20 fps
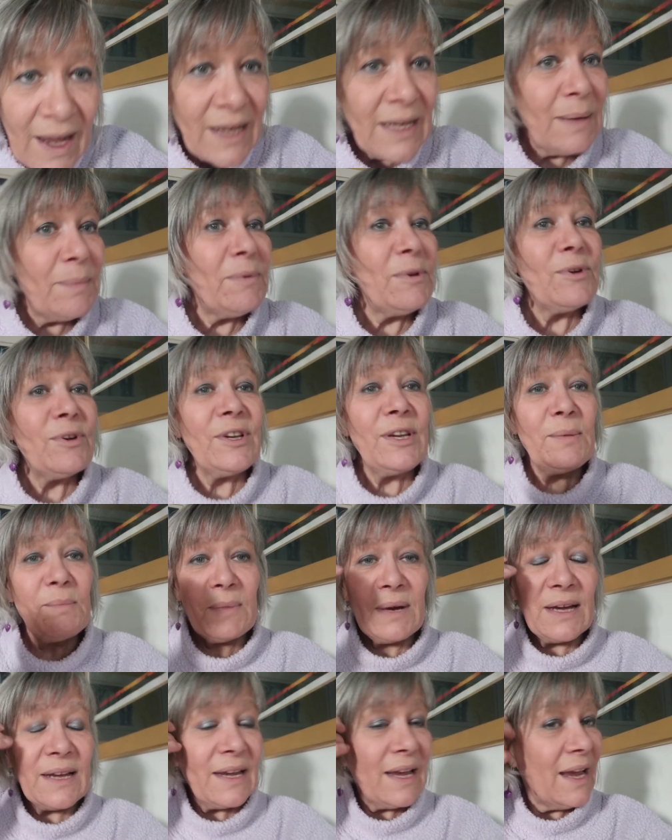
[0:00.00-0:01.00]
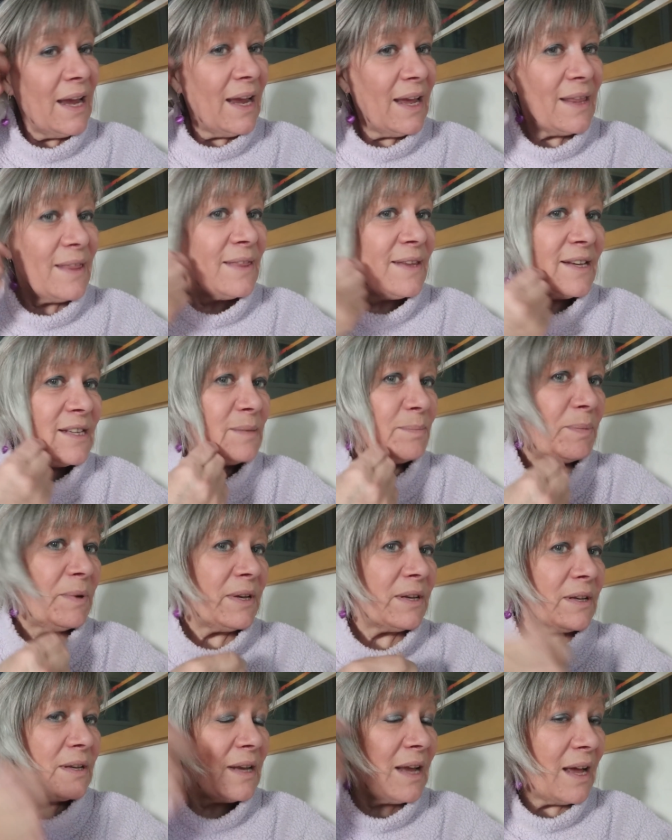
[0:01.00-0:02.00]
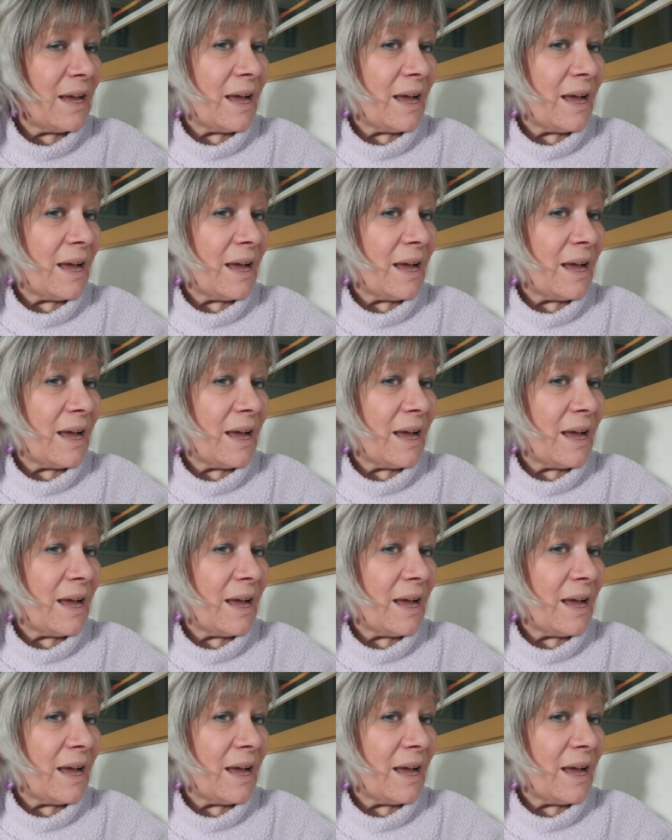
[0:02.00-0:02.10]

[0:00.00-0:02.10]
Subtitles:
I keep looking at my hair, and this bit,